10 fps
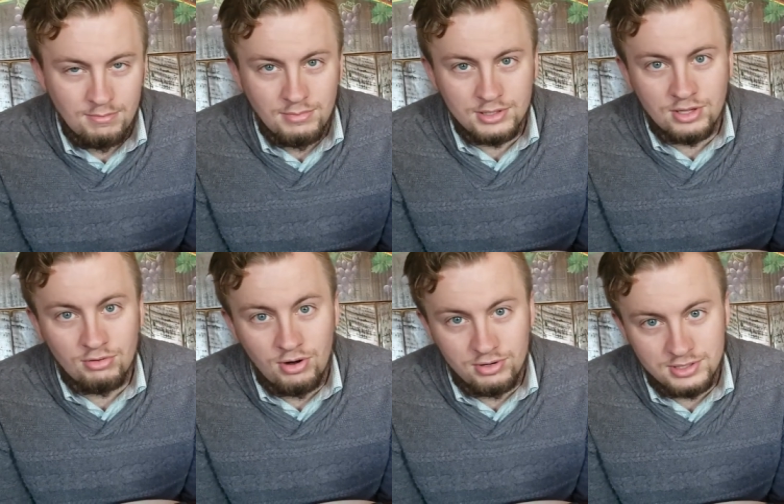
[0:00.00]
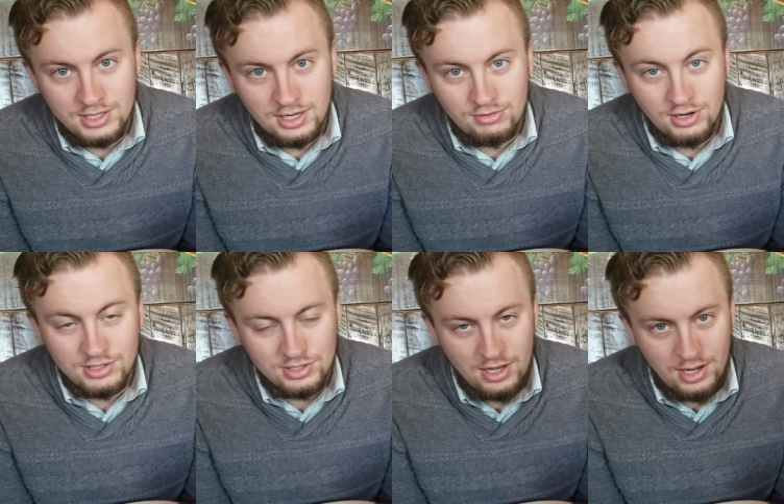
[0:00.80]
but there are thin
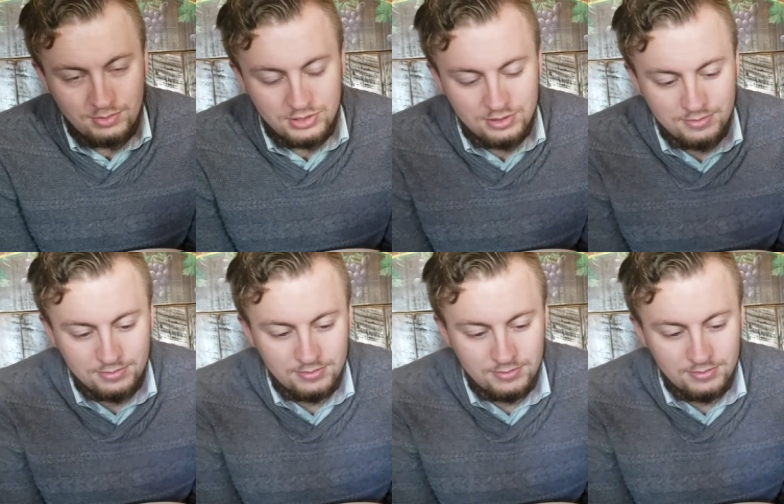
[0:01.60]
crust slabs.